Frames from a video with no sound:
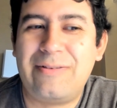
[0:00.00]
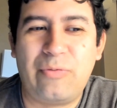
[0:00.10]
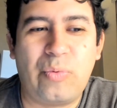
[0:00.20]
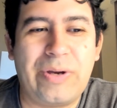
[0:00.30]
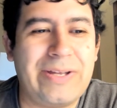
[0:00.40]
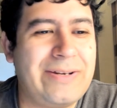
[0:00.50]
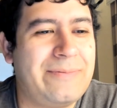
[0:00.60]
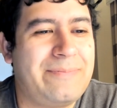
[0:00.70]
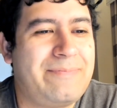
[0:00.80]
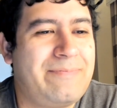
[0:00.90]

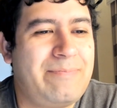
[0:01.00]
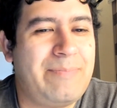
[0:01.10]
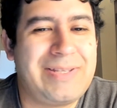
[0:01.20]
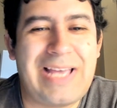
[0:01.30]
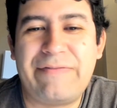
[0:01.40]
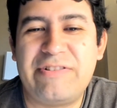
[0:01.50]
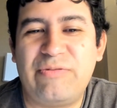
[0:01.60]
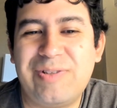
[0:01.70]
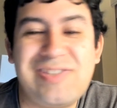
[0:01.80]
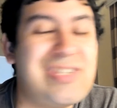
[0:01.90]
when McTavish
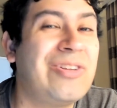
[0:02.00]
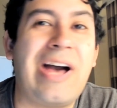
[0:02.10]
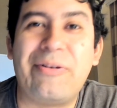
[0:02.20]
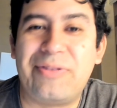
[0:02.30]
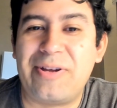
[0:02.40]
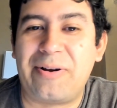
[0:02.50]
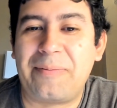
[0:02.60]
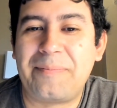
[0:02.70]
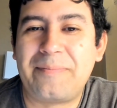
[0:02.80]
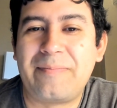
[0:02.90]
was still out there
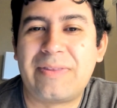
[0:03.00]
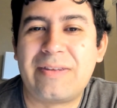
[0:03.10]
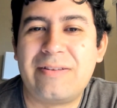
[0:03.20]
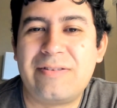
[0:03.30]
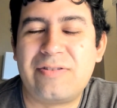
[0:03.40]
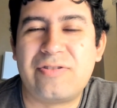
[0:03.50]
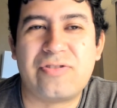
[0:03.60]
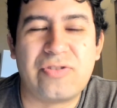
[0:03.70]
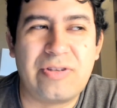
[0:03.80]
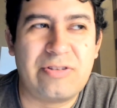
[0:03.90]

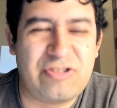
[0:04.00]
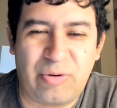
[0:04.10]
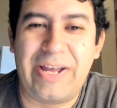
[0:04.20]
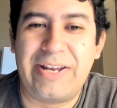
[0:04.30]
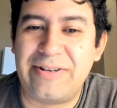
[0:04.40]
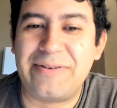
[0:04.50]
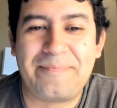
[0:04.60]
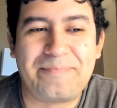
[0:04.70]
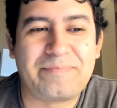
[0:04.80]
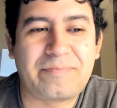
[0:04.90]
shorthanded?
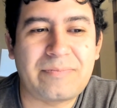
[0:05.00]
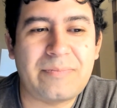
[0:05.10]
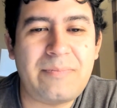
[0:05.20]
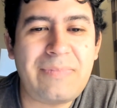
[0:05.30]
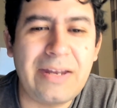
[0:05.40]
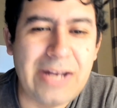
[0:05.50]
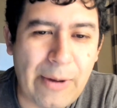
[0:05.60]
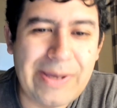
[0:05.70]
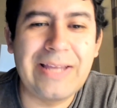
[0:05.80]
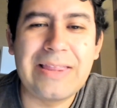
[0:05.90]

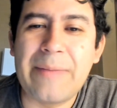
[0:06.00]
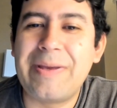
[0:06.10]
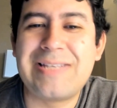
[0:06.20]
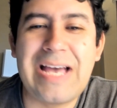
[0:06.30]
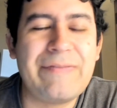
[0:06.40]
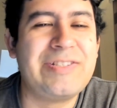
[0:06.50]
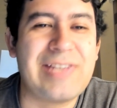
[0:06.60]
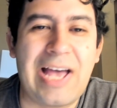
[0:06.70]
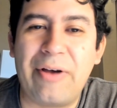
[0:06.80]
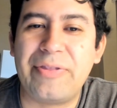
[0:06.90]
Now, I get that McTavish
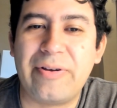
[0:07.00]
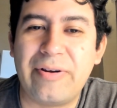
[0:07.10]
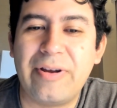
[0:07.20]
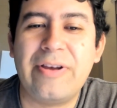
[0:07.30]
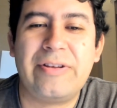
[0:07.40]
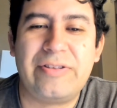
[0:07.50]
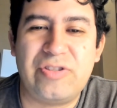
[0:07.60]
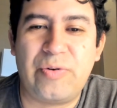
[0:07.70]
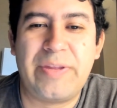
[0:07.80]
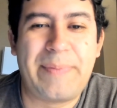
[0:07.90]
is out there
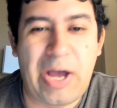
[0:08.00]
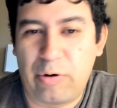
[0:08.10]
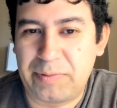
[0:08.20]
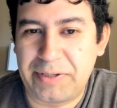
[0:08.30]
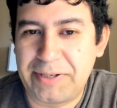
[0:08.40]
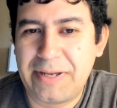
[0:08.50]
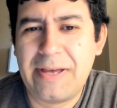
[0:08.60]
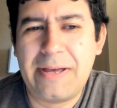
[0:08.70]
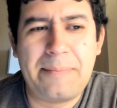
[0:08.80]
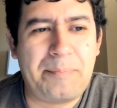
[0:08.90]
during the power play,
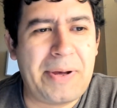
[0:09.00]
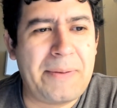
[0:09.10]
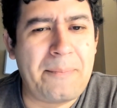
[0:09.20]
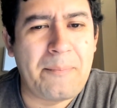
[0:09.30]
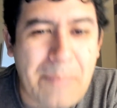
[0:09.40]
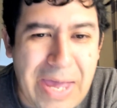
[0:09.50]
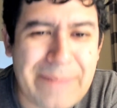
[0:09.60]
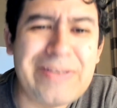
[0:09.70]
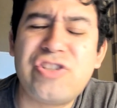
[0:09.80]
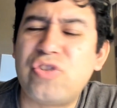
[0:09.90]
but
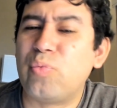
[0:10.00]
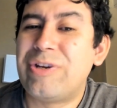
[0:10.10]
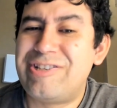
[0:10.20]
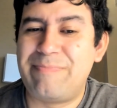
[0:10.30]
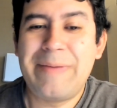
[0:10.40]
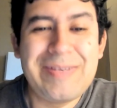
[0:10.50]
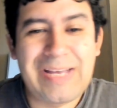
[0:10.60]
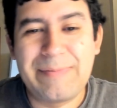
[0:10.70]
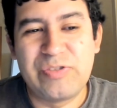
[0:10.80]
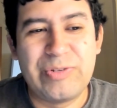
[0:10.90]
maybe it's
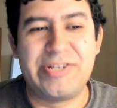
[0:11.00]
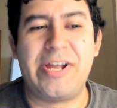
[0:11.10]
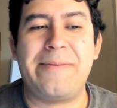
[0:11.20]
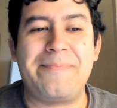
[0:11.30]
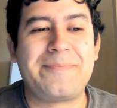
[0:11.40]
time to switch it up.